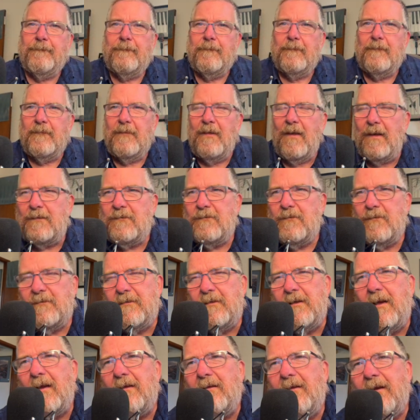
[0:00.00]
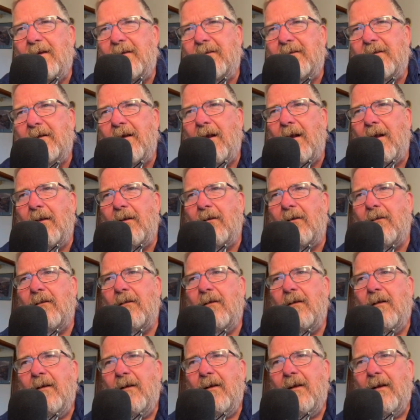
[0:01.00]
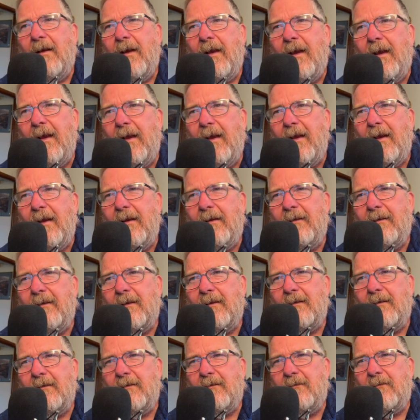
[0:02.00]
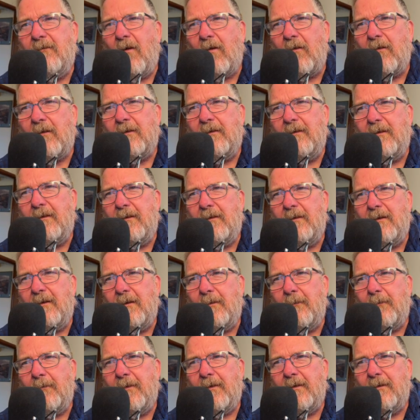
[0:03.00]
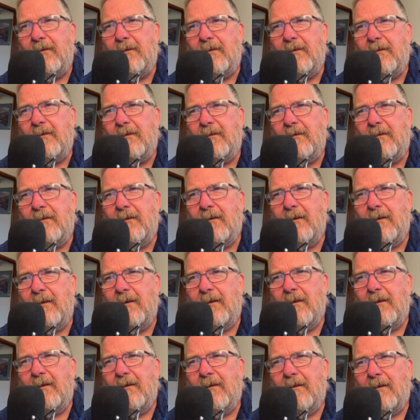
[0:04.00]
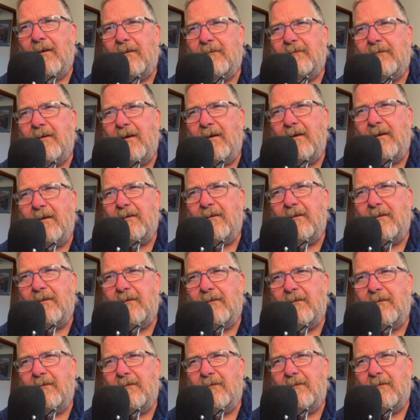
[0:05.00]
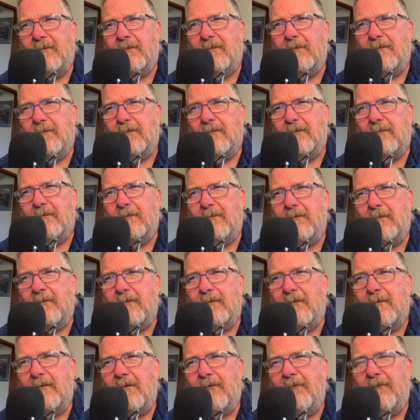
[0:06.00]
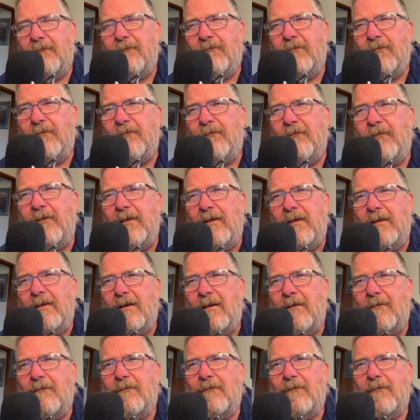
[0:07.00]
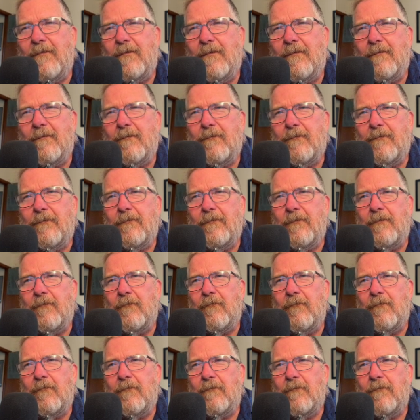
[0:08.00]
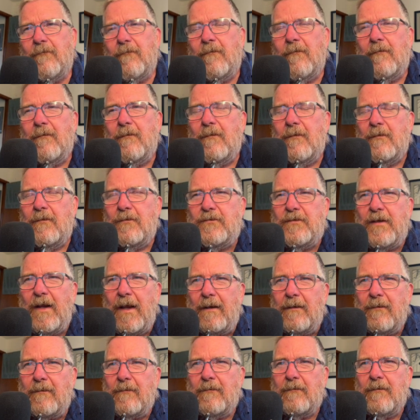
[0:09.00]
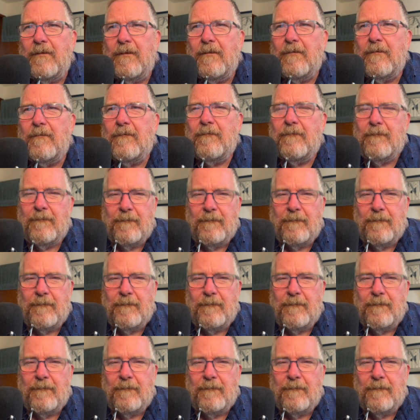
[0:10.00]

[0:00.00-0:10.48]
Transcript: Yeah, so see, I take the color and I darken it a little bit, and that's how you get the feeling of a shadow here.